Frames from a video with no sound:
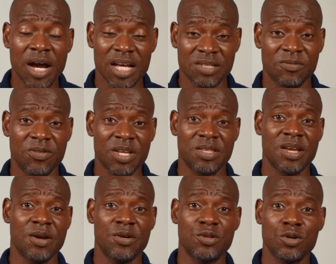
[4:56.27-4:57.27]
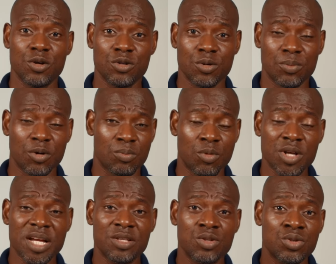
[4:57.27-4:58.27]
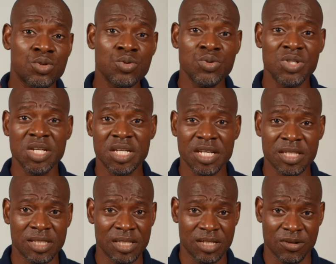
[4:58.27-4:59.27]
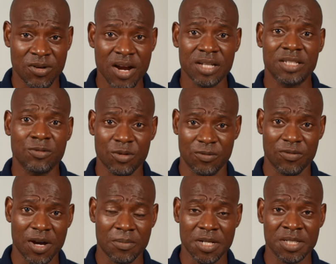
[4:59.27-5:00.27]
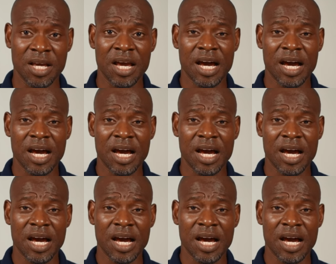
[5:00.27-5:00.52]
as a veterinary doctor but more than two decades interacting with farmers